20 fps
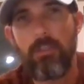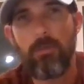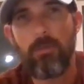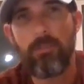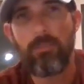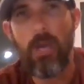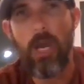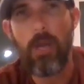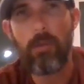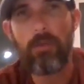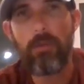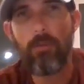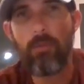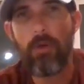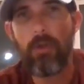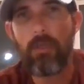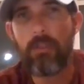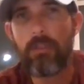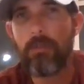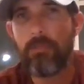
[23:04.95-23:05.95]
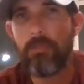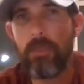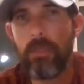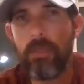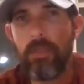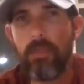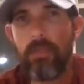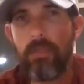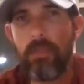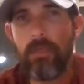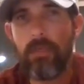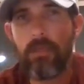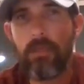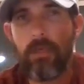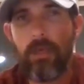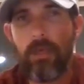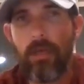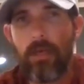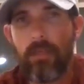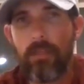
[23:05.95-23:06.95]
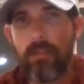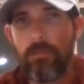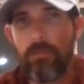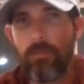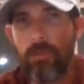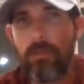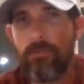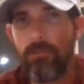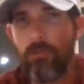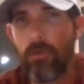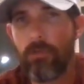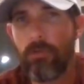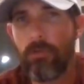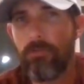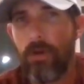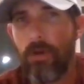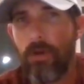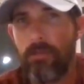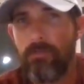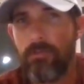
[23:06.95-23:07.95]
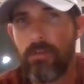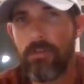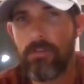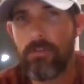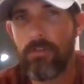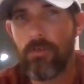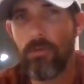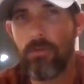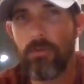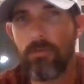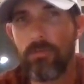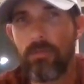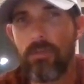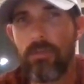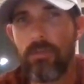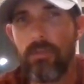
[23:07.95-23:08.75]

you probably want it to be 3, 4, 5 years old.